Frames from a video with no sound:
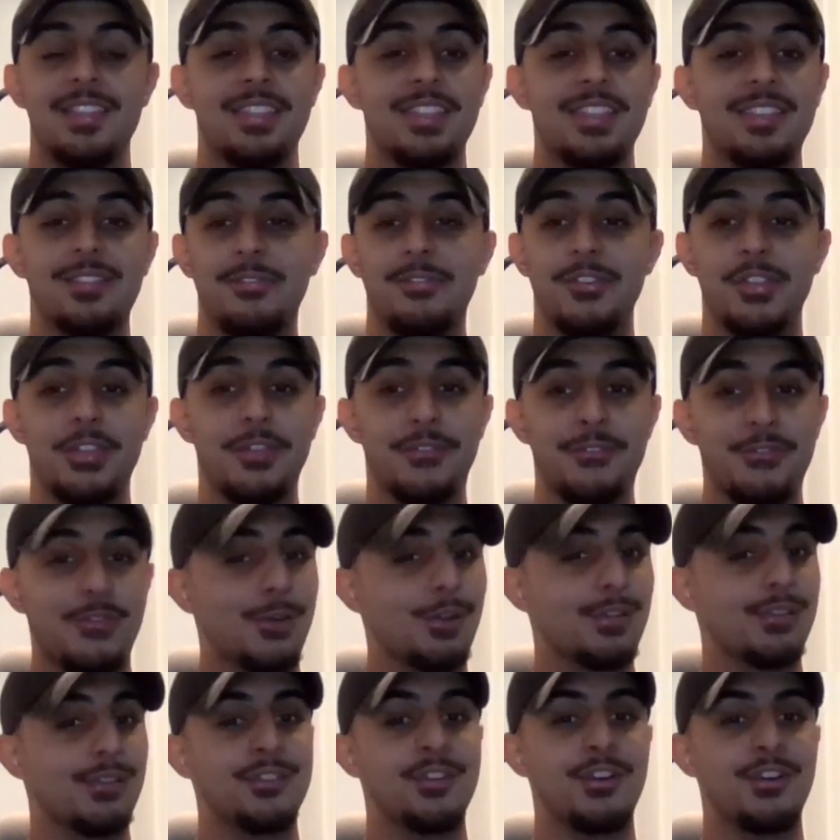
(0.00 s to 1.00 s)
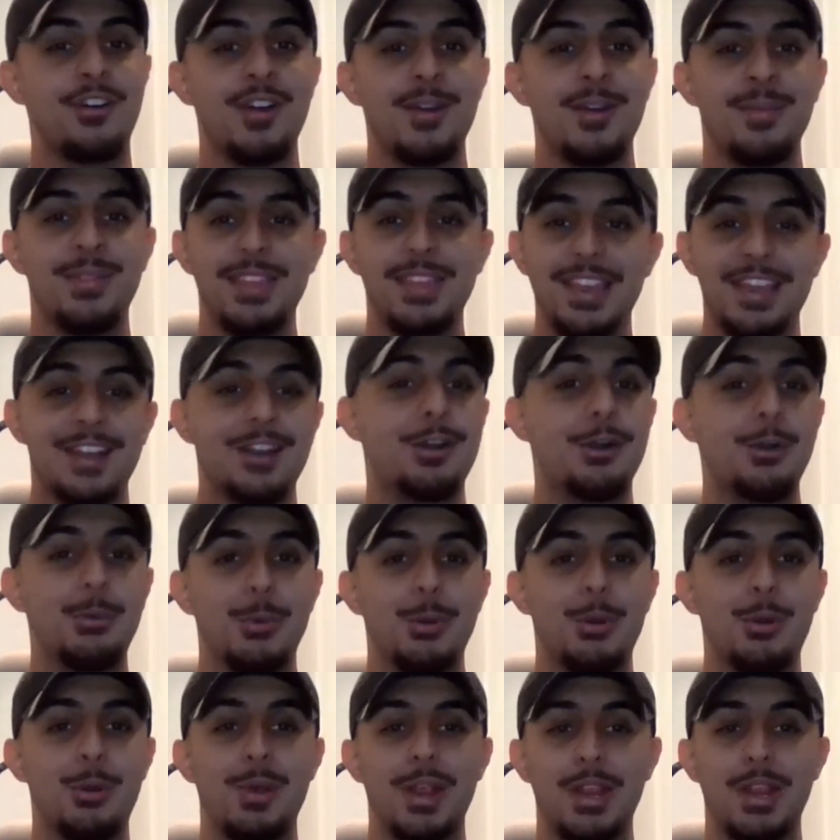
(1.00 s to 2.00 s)
For the first time, the
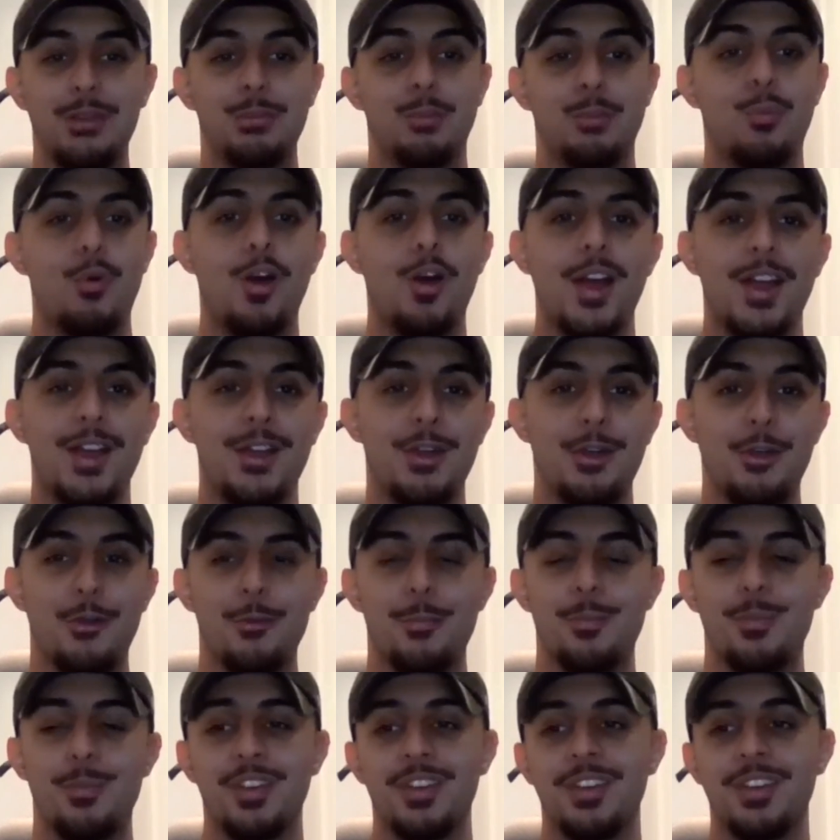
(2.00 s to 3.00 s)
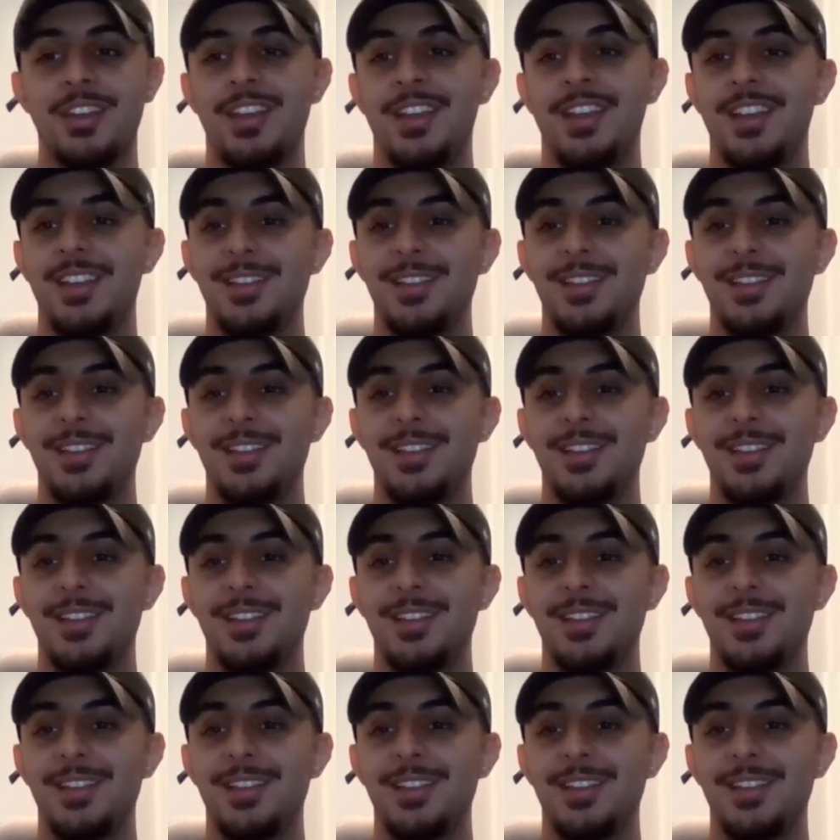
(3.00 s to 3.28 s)
NRL is wide open.